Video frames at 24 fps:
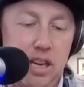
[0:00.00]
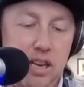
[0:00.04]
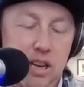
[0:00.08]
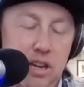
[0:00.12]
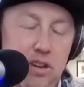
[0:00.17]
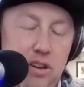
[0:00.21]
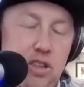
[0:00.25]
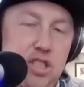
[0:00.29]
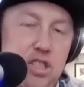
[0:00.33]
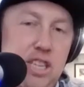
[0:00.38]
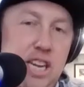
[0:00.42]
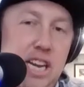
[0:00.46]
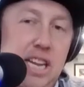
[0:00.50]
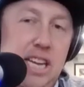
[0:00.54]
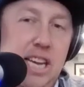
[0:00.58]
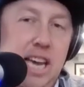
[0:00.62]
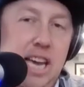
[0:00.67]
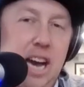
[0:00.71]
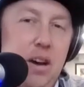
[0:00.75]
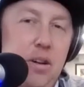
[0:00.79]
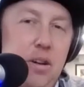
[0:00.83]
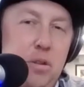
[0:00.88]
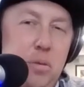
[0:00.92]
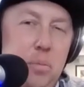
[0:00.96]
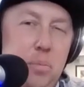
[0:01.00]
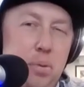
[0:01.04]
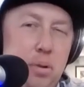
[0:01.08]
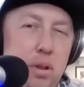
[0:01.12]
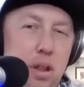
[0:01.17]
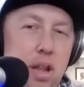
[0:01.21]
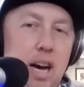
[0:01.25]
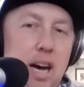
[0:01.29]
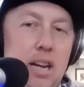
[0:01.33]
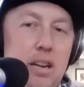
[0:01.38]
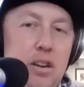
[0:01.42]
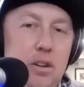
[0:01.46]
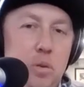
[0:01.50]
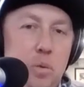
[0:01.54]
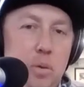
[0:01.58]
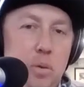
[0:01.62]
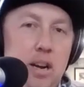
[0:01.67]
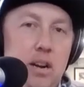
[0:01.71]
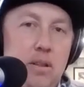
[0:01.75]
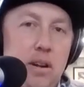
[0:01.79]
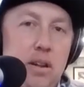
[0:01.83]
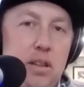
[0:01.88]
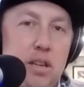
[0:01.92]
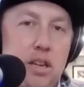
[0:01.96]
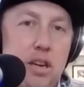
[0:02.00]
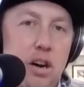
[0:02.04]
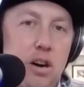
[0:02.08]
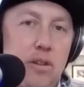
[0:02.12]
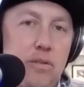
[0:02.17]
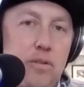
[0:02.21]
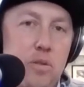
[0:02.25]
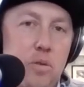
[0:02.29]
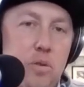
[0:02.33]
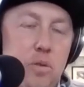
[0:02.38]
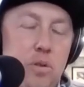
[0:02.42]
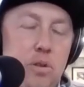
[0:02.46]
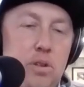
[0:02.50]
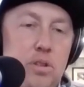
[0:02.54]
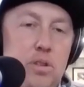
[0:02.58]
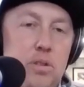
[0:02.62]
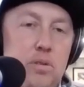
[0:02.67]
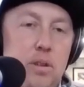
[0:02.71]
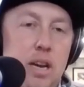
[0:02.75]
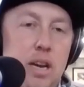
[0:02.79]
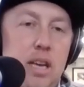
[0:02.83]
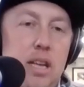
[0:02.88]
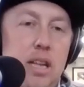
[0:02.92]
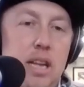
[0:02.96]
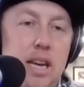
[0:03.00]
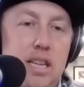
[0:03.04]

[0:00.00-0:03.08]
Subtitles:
an understanding how you plot your way around the golf course, right?